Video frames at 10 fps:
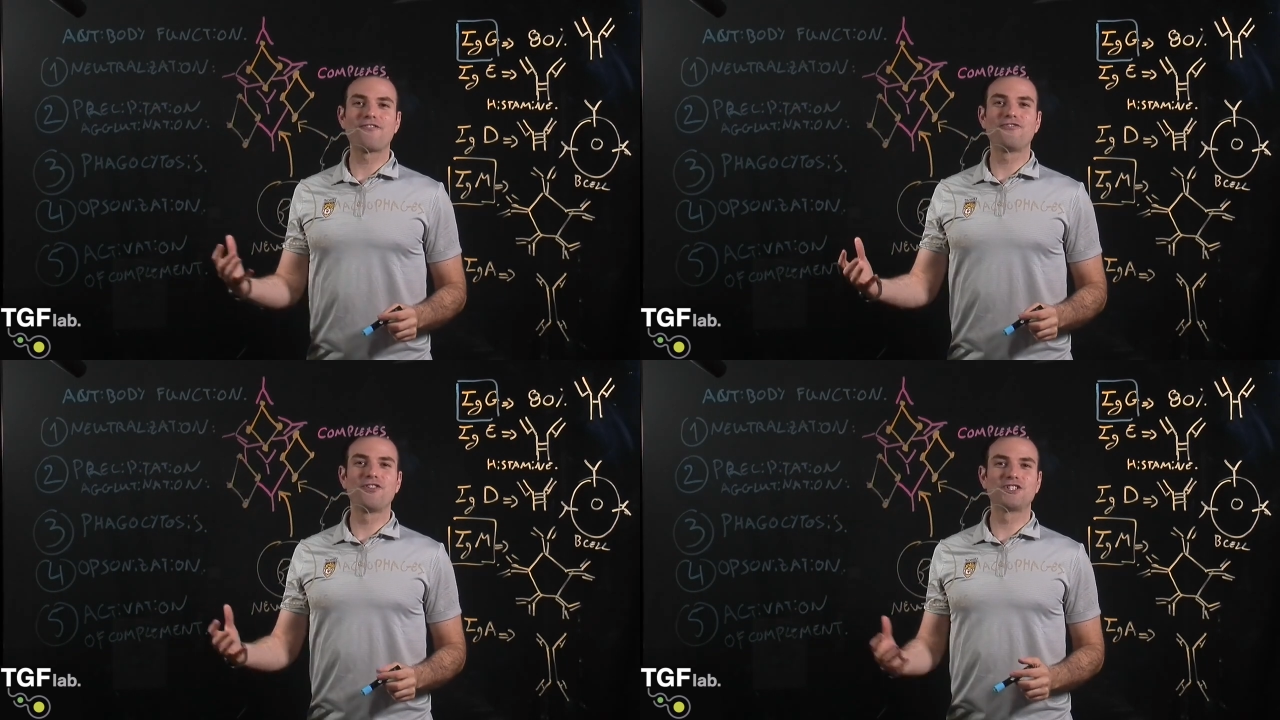
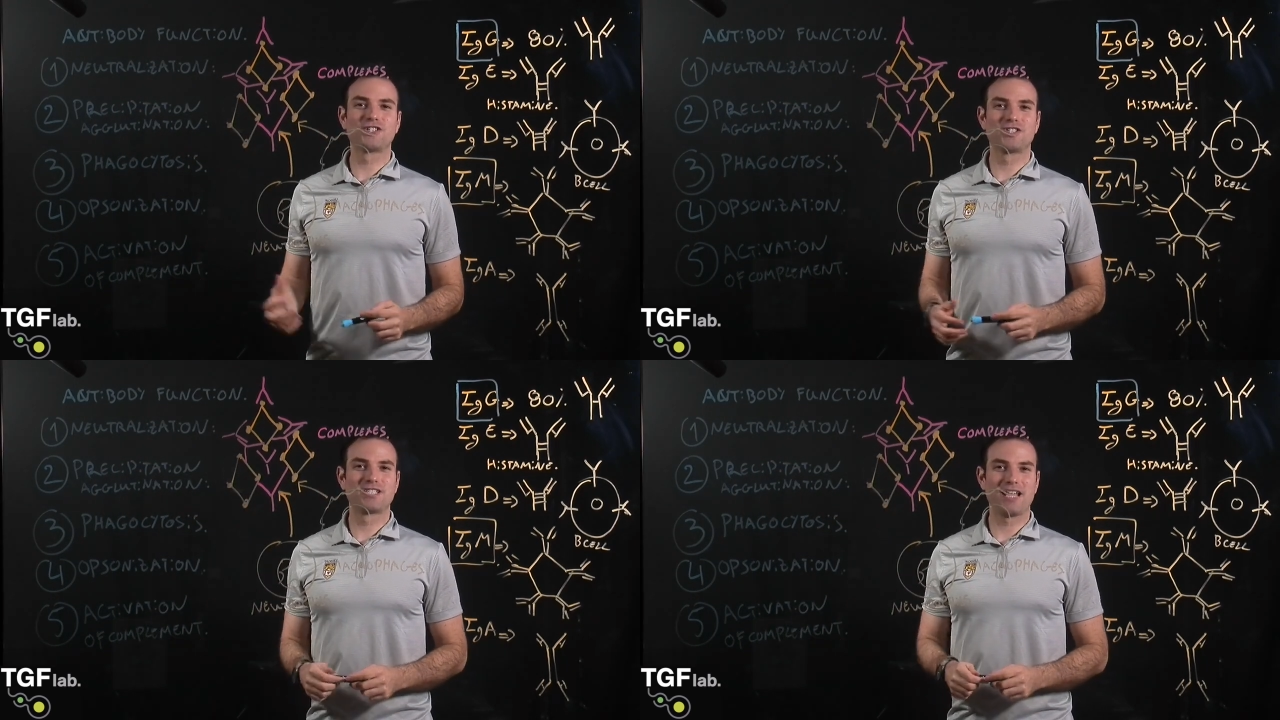
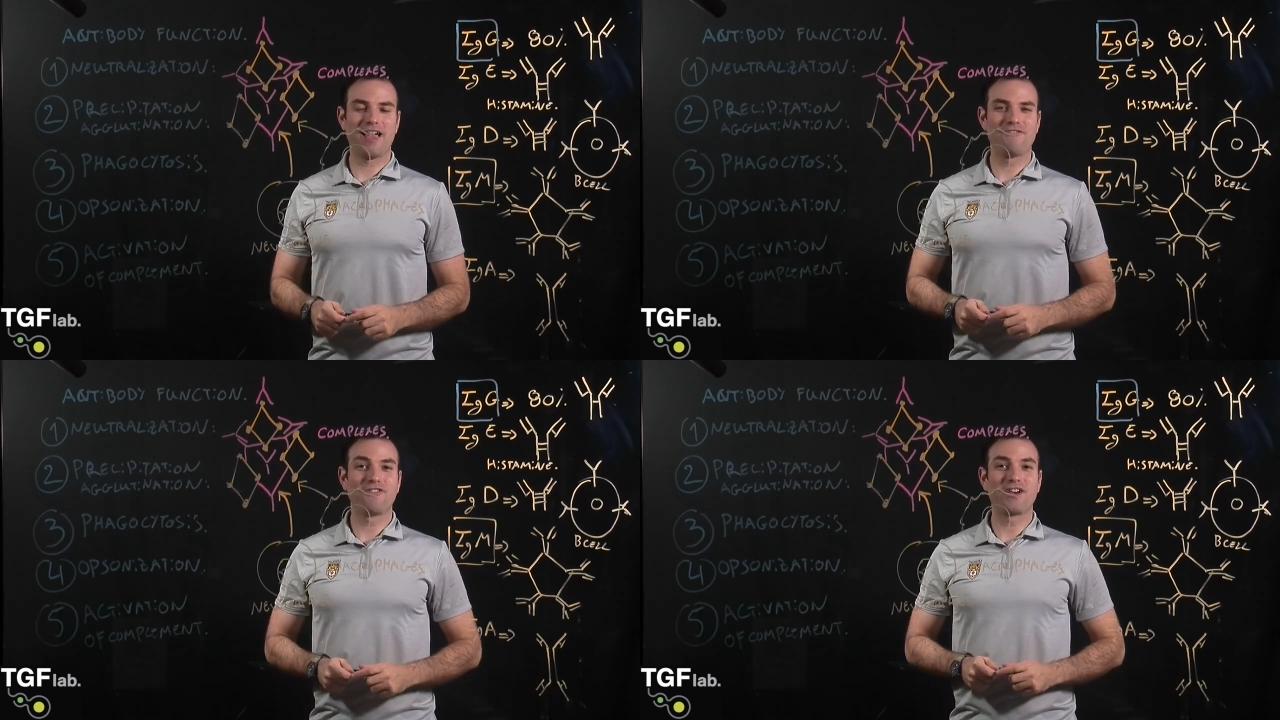functions
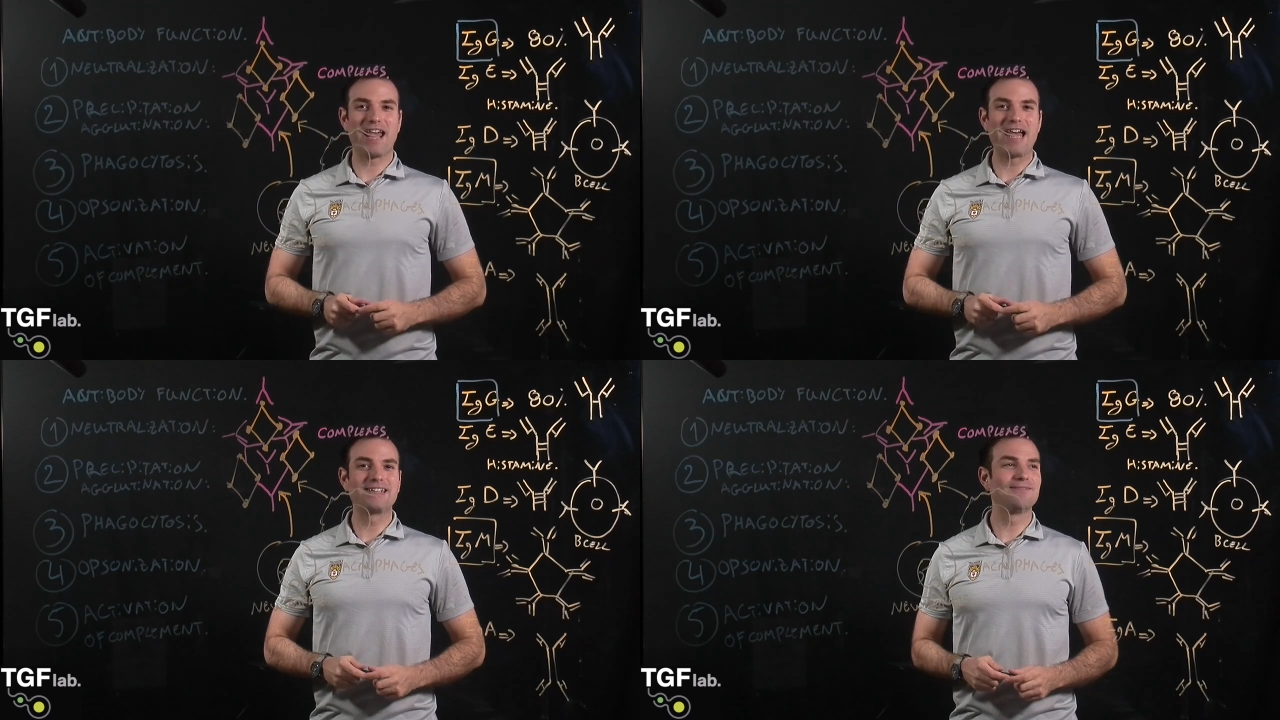for the
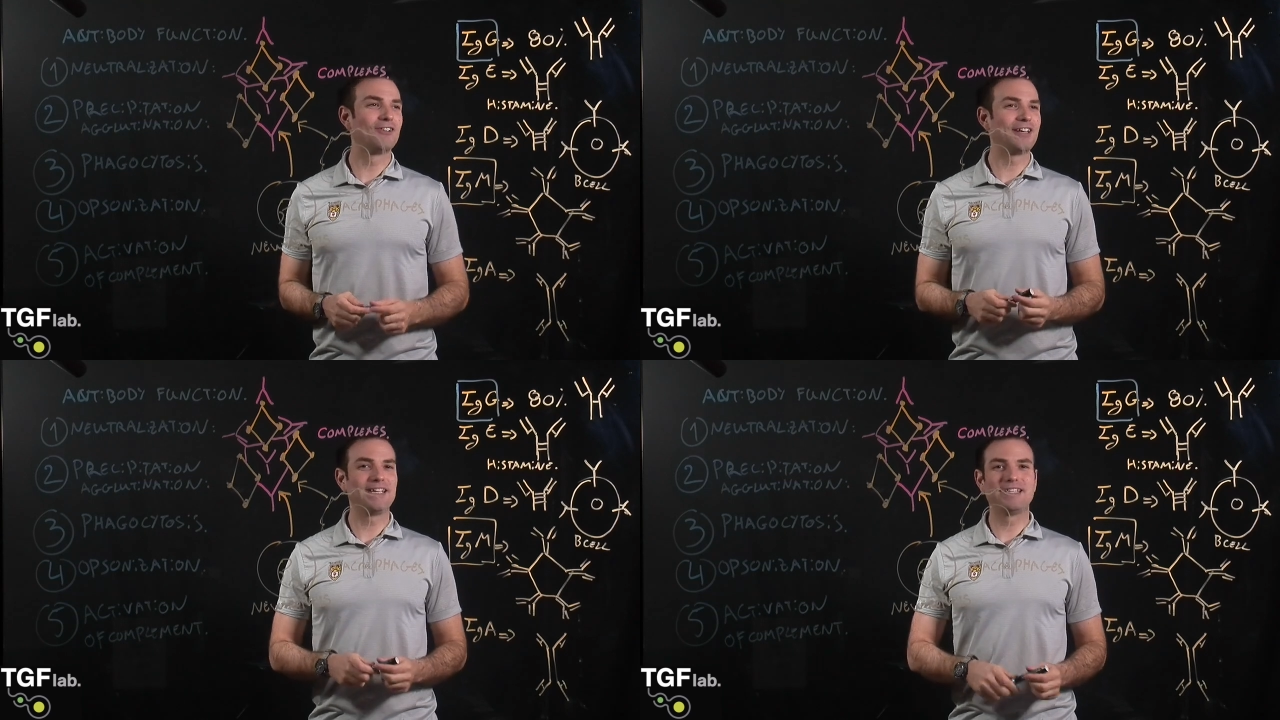
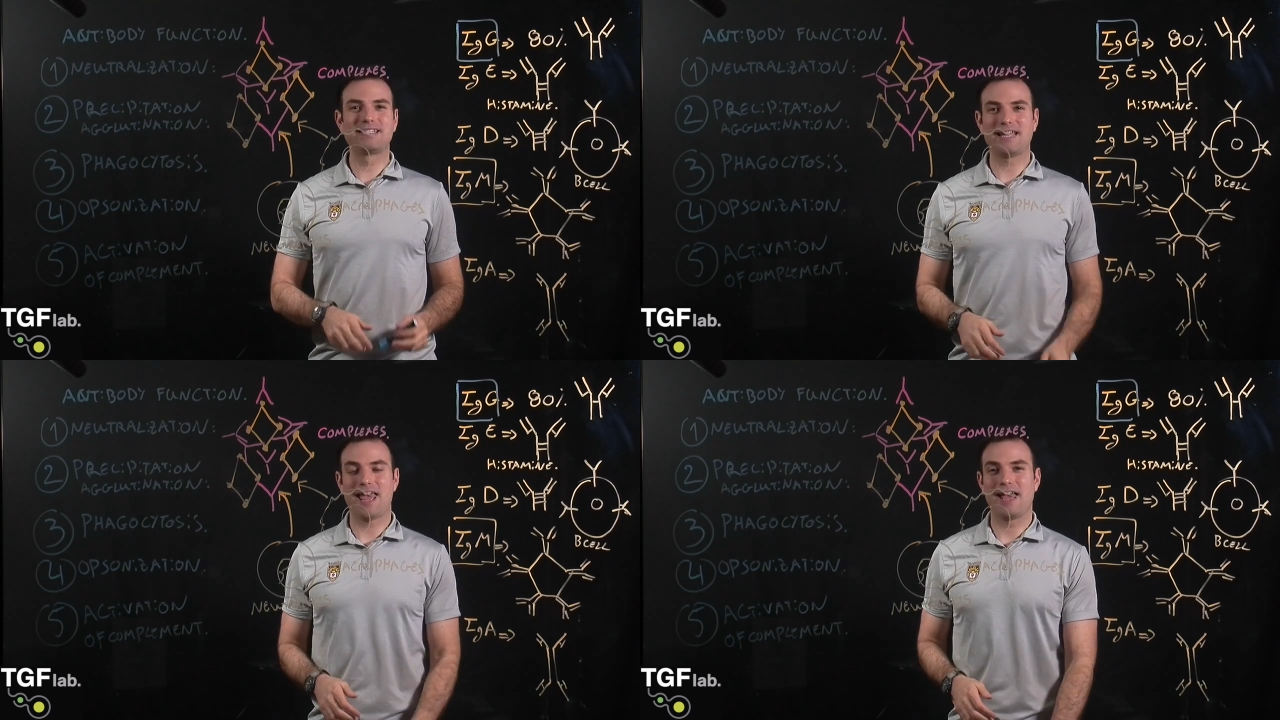antibodies.